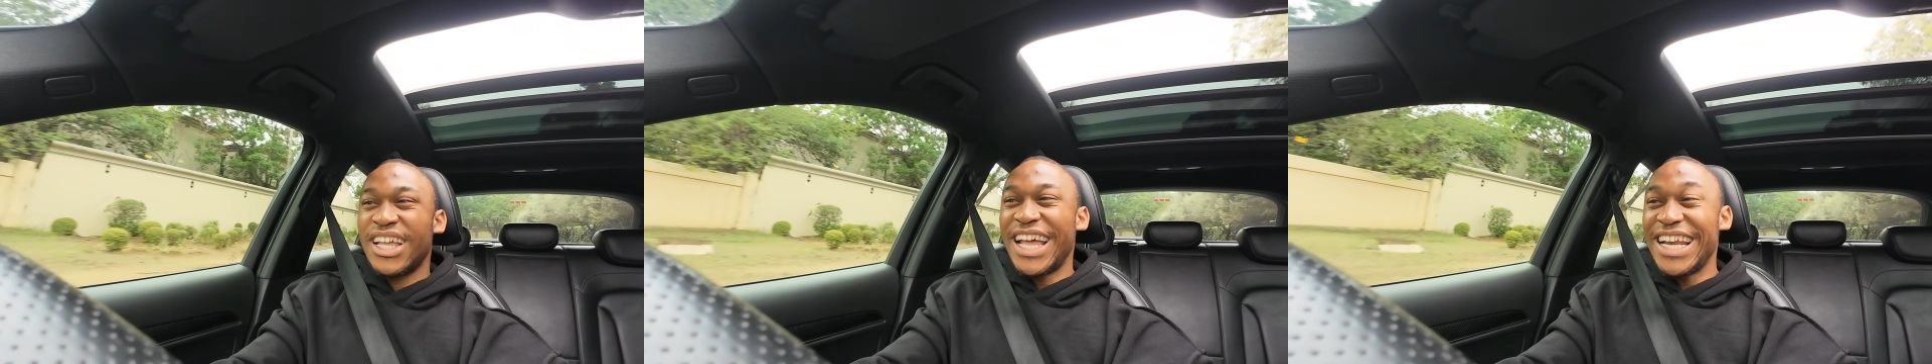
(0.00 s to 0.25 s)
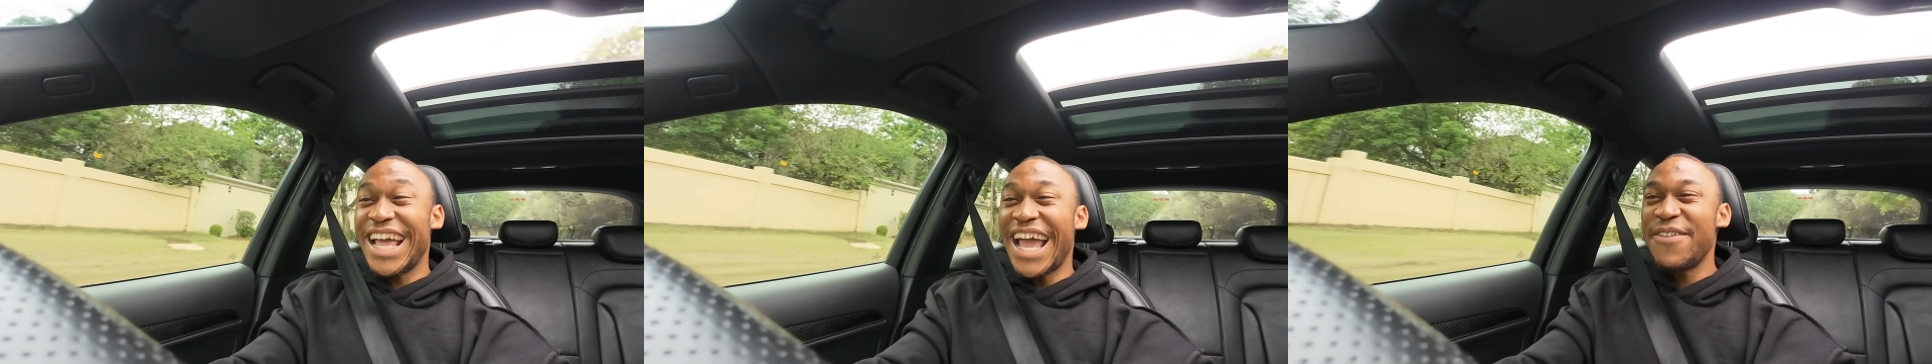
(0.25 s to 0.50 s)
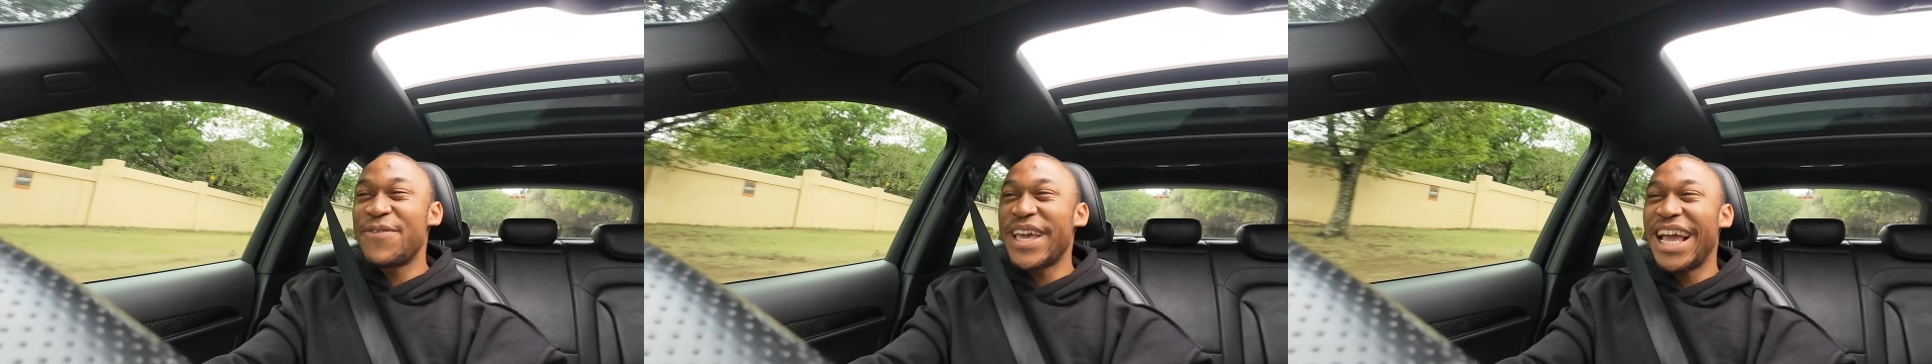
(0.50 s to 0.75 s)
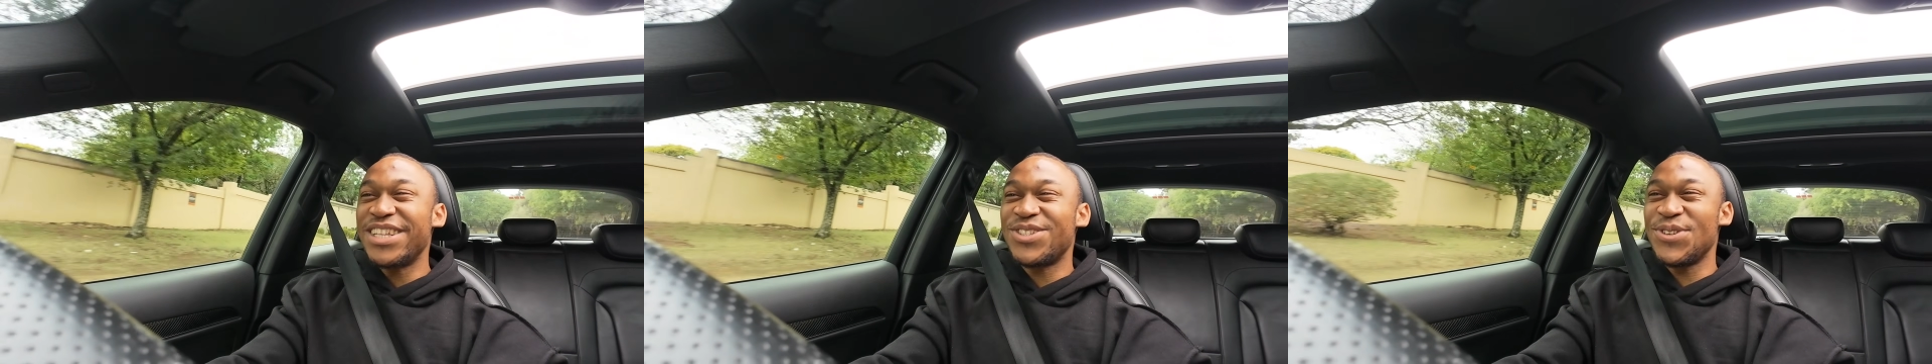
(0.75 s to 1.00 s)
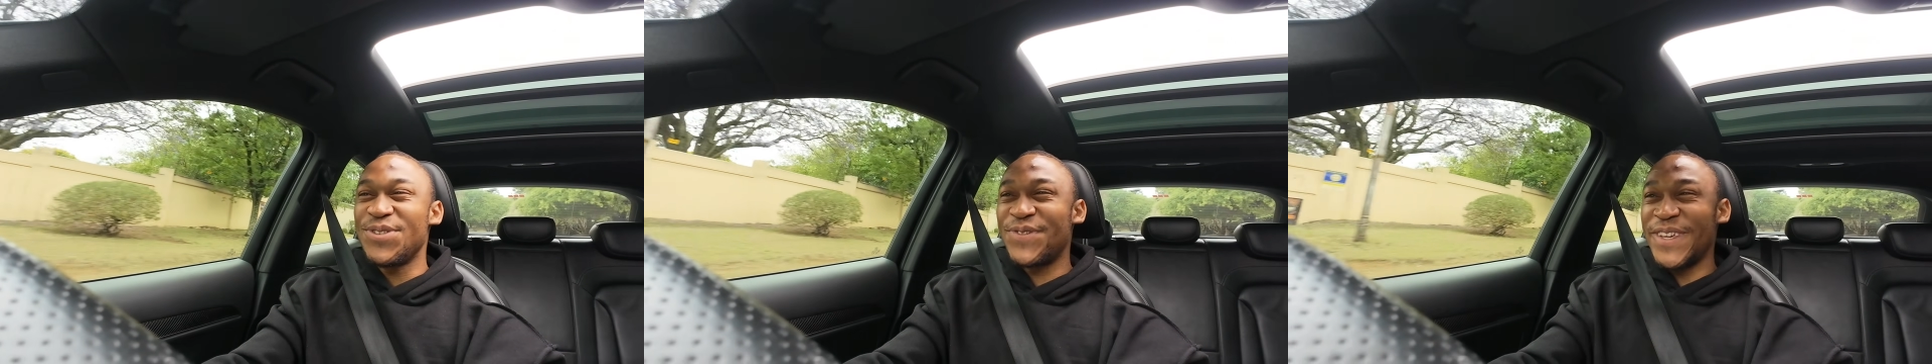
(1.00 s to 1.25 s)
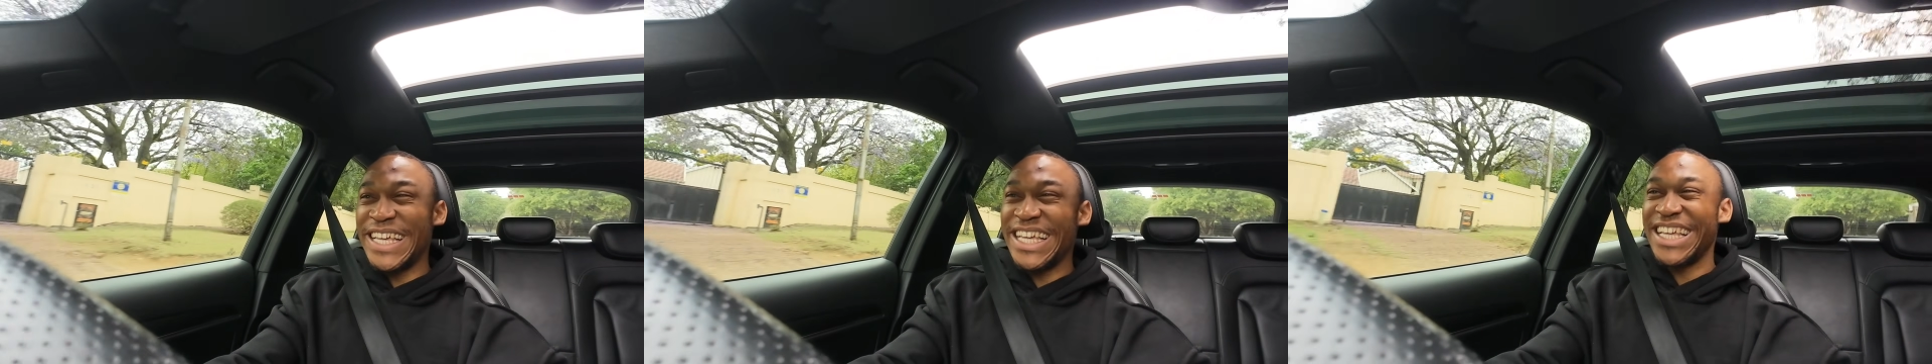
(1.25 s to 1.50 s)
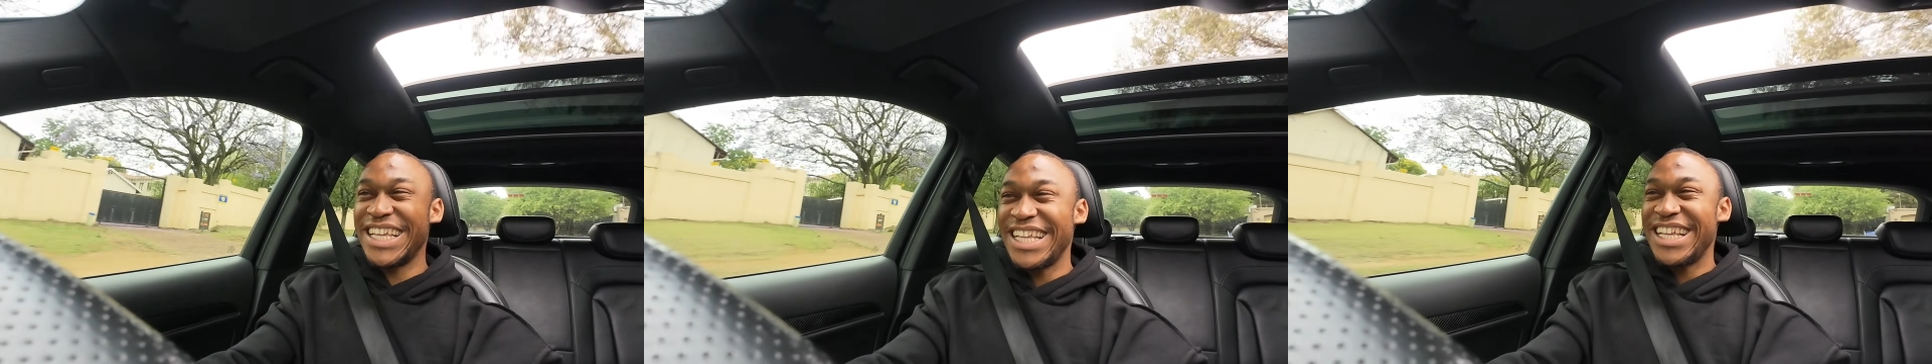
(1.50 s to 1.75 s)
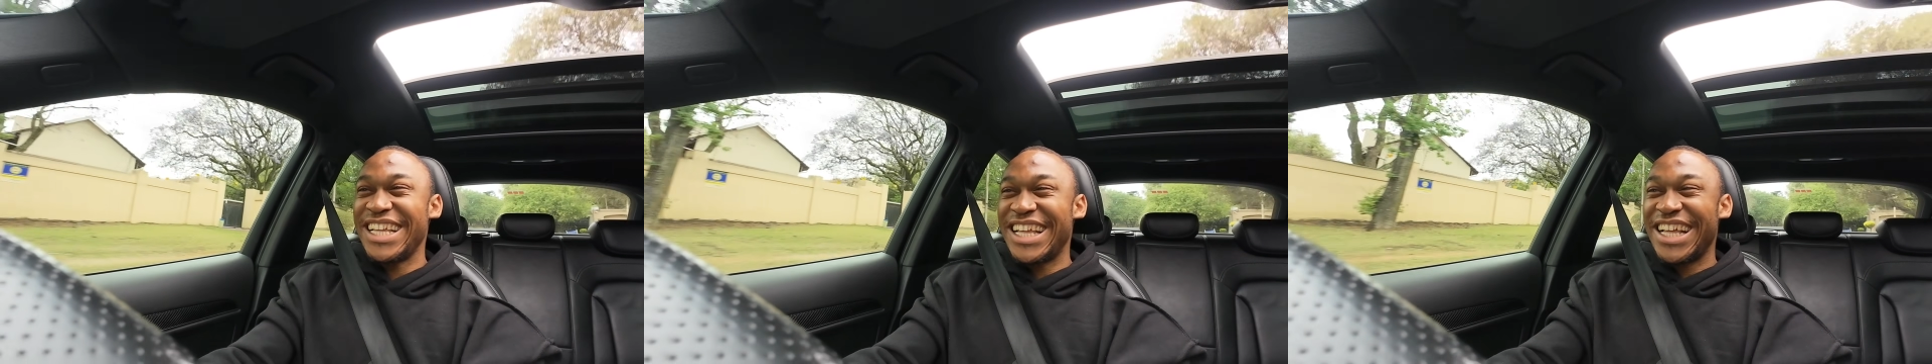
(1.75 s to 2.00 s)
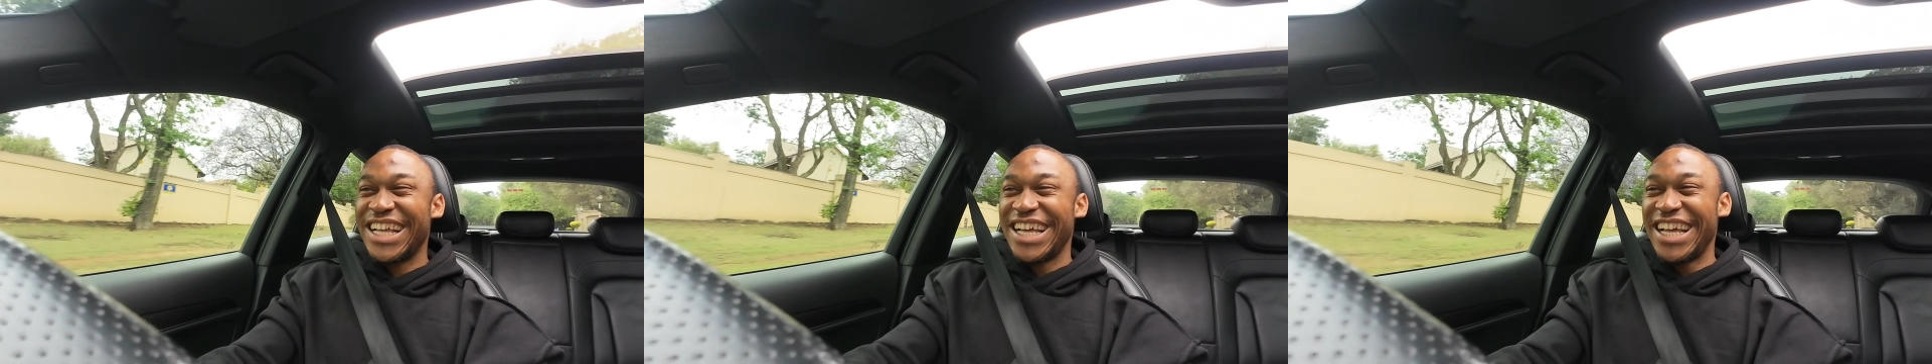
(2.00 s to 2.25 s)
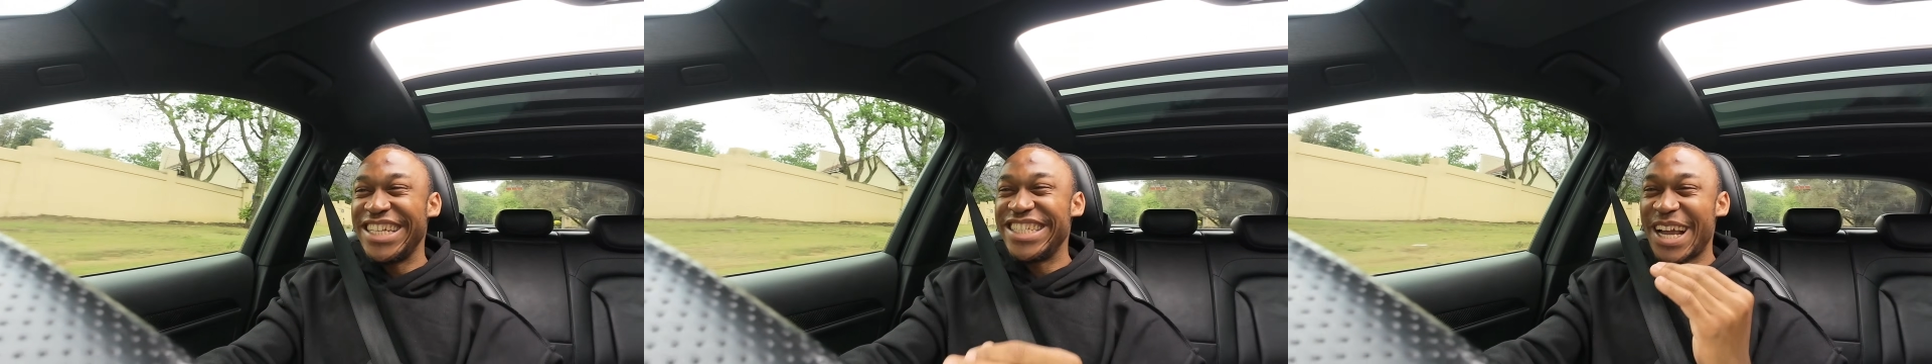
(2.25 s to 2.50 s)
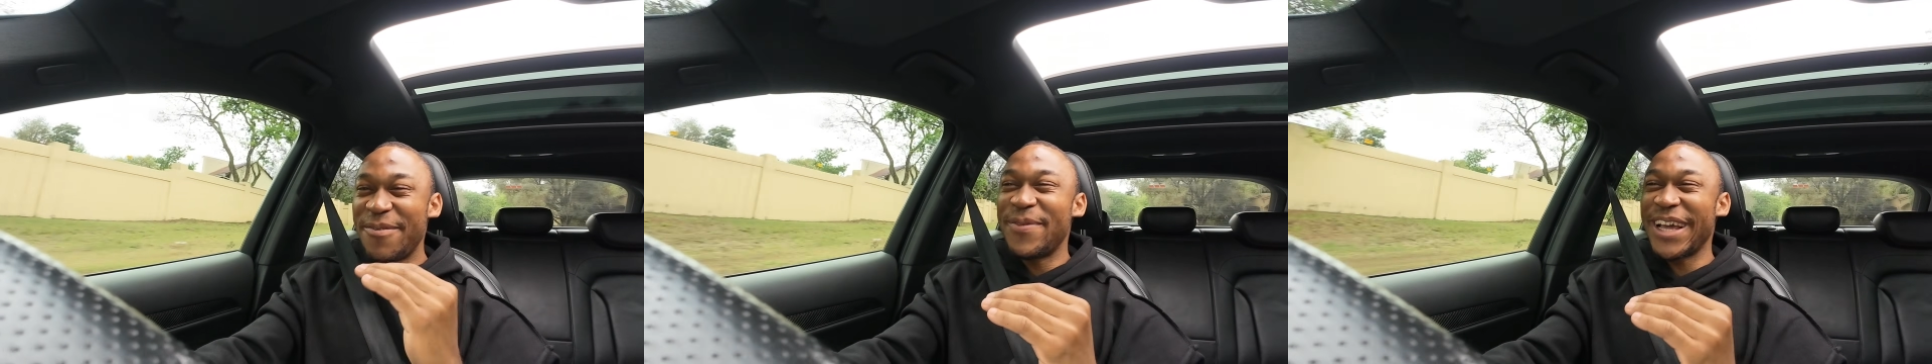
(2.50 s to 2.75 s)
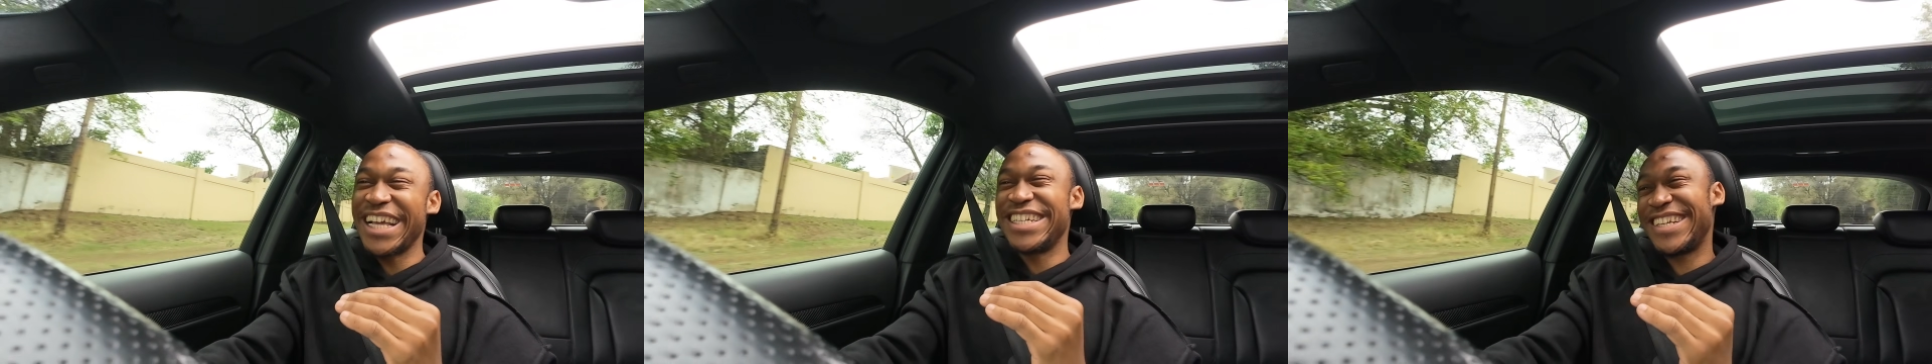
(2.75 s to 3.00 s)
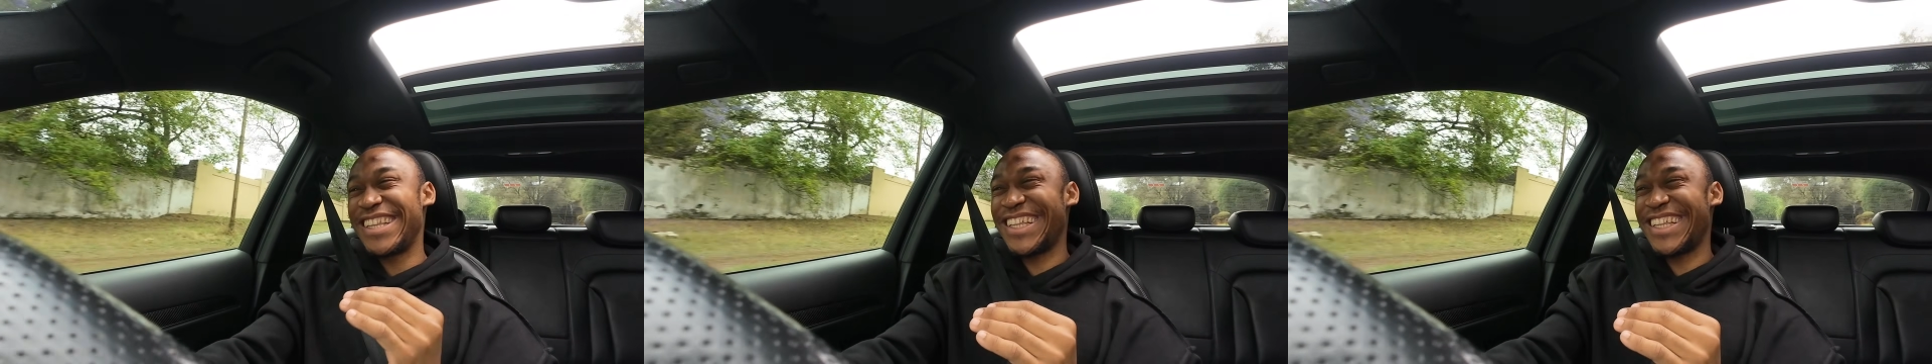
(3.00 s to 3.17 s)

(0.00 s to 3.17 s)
and heavy SUV, and jumping into